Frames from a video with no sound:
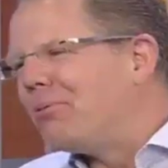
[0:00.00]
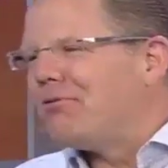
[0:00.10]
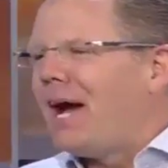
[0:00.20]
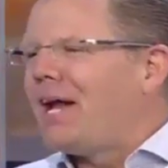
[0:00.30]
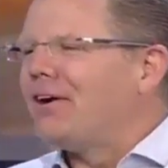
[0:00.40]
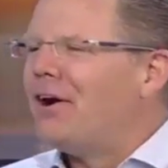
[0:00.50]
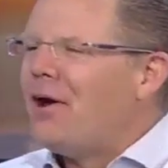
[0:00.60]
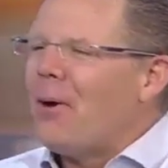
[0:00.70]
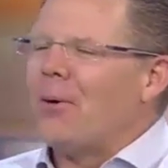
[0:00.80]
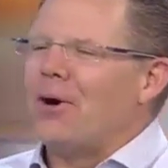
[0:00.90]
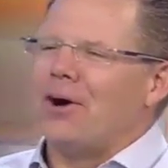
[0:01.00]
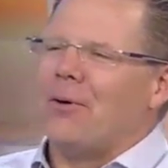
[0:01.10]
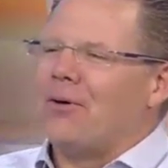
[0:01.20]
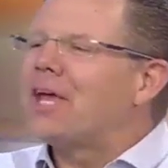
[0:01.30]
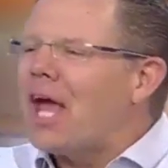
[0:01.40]
phone provider
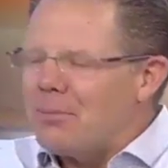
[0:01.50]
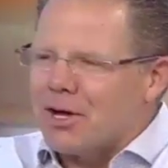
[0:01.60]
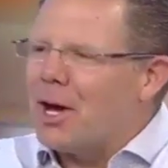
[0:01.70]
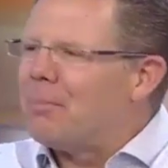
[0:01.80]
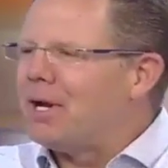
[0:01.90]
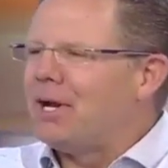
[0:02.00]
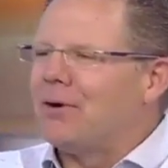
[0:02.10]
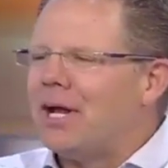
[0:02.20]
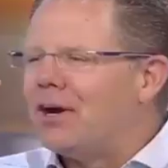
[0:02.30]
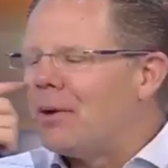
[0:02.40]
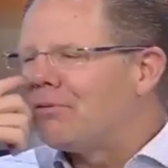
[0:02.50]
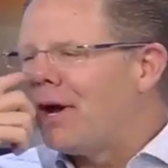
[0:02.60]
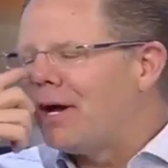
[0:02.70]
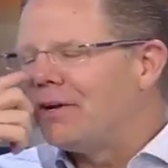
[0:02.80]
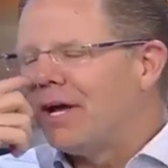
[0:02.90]
or the cable company or internet
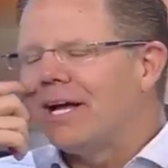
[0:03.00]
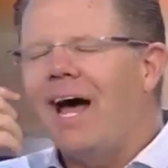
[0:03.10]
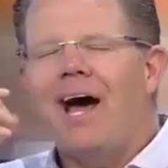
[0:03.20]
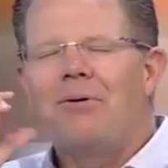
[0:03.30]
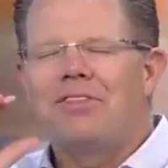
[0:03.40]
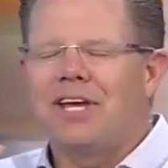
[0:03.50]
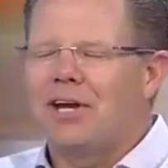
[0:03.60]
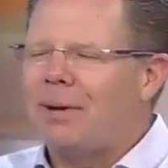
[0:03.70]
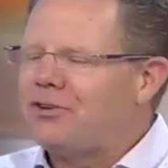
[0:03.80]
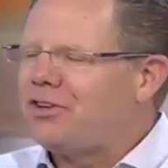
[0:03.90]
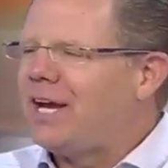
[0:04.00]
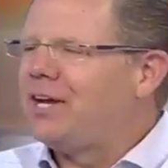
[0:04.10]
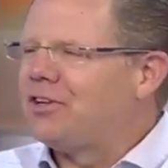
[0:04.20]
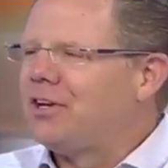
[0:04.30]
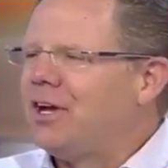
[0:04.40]
provider and you're like, oh, we're thinking about
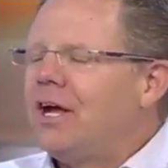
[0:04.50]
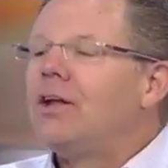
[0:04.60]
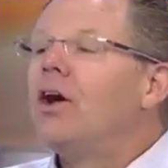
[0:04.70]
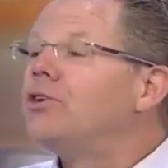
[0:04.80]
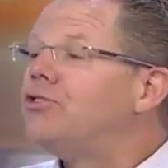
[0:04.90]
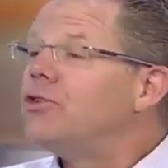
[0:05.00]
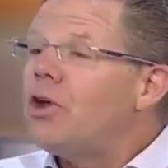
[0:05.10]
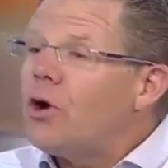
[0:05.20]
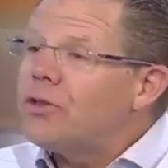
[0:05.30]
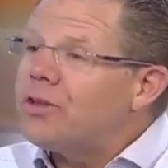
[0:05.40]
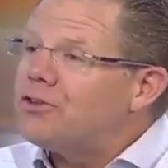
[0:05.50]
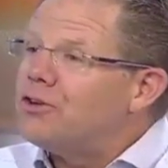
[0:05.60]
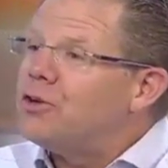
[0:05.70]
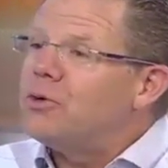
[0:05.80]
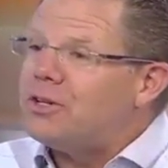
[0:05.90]
changing. No, did you know that there's
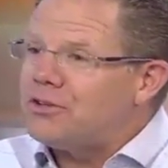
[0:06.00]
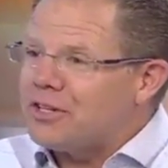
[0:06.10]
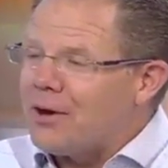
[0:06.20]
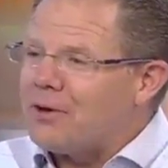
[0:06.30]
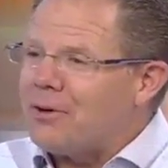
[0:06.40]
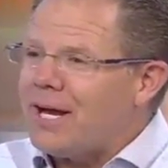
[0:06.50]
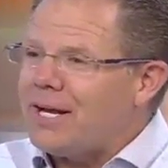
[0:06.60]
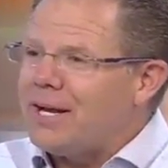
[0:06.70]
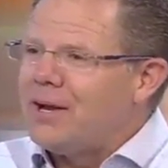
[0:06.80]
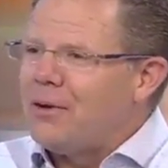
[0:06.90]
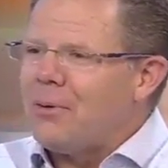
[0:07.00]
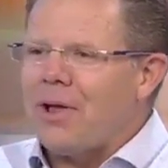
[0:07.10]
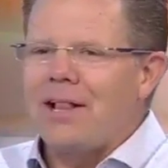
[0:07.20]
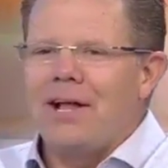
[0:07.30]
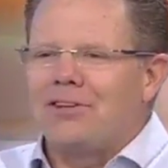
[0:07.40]
a new discounted rate?
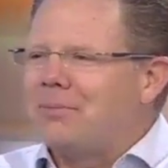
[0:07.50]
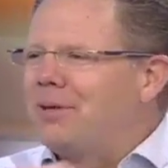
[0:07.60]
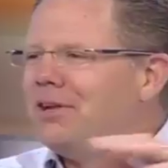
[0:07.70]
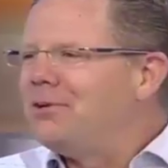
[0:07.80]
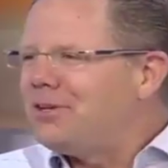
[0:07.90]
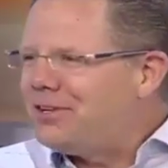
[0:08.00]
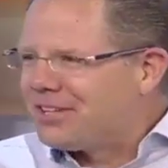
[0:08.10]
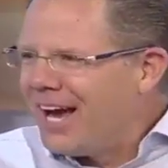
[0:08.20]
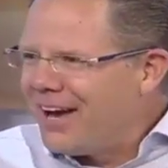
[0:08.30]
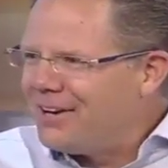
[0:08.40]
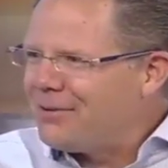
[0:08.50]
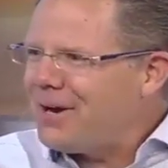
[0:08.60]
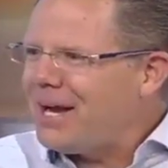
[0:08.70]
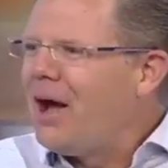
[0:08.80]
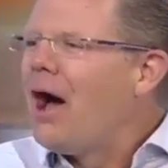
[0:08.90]
Well, how long has there been the new
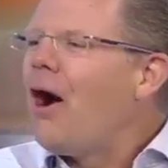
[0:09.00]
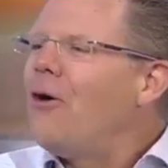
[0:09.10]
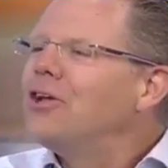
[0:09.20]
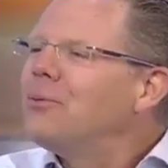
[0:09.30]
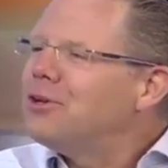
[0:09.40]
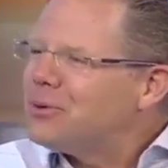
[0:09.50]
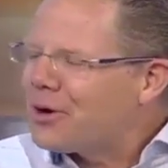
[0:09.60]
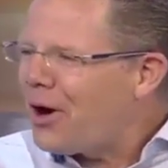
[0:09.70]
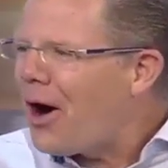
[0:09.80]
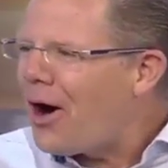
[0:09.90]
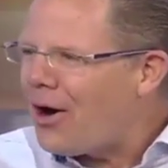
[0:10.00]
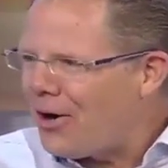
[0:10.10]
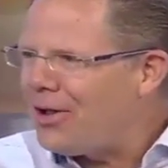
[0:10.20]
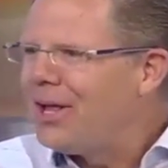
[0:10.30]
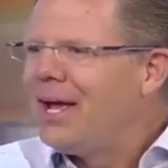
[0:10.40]
discounted rate? Only when you
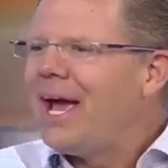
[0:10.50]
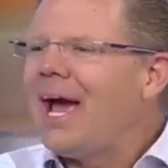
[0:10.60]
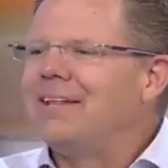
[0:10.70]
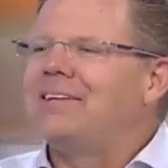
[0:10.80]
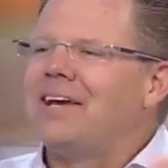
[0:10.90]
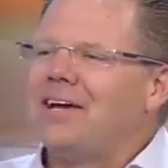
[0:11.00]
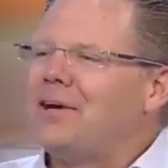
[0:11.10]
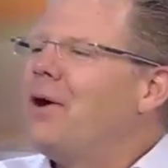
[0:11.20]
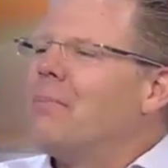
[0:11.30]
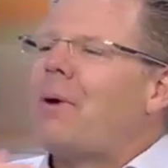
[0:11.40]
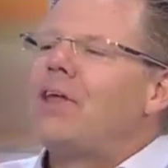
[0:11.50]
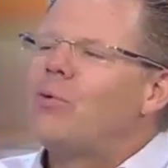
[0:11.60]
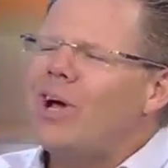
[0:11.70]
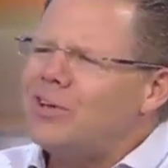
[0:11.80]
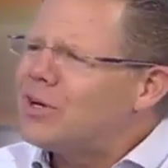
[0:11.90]
call and they tell you, by
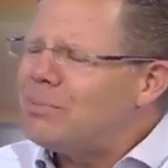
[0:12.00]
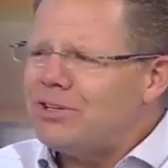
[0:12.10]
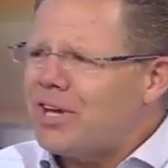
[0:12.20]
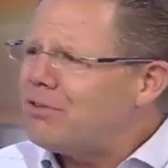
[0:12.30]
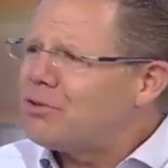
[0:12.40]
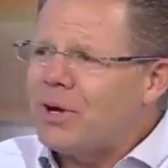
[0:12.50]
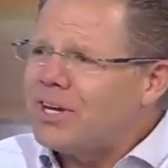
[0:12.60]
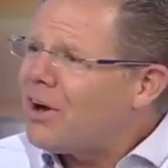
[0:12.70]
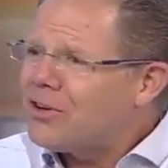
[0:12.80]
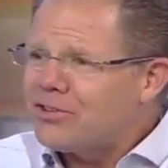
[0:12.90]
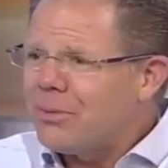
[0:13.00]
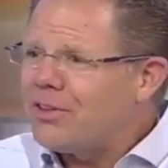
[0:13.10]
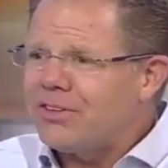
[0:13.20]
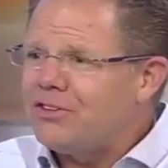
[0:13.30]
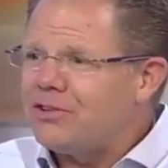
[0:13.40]
the way, you could be saving $20 a
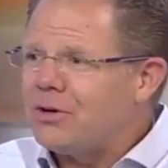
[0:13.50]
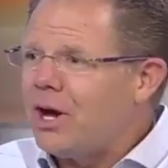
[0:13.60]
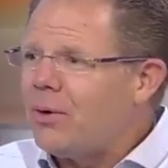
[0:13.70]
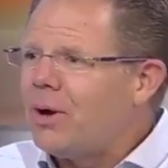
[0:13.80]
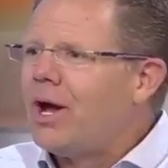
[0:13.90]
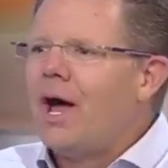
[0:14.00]
month, didn't you know?